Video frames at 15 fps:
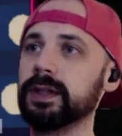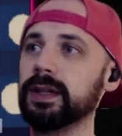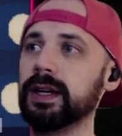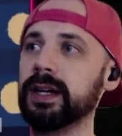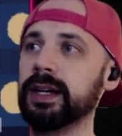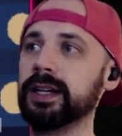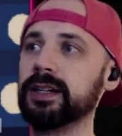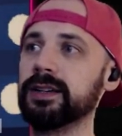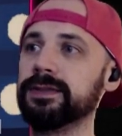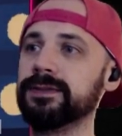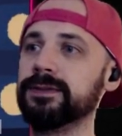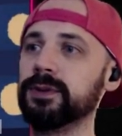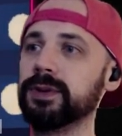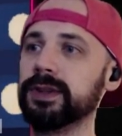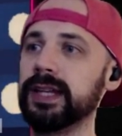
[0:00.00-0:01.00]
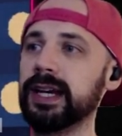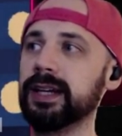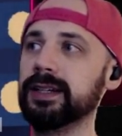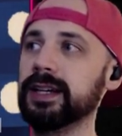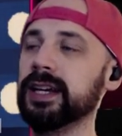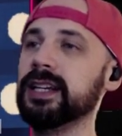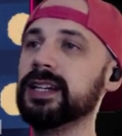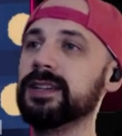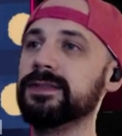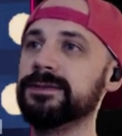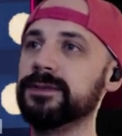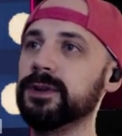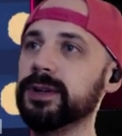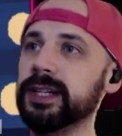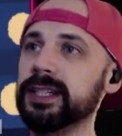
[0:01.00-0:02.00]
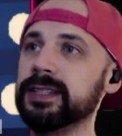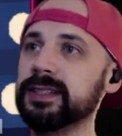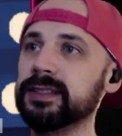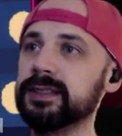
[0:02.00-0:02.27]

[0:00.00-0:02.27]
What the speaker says: I can afford that. I can afford it.